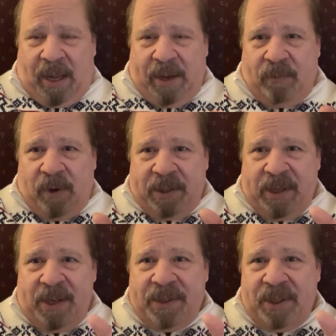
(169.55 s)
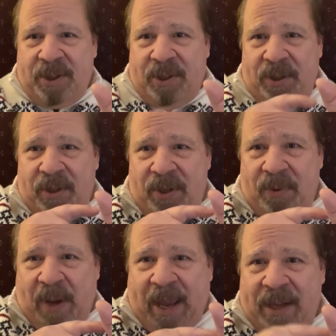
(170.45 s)
And what it does is
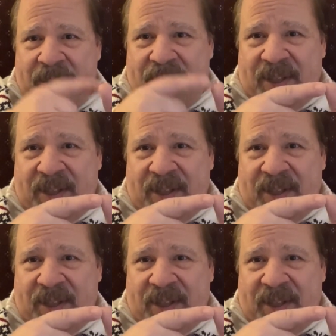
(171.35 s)
you add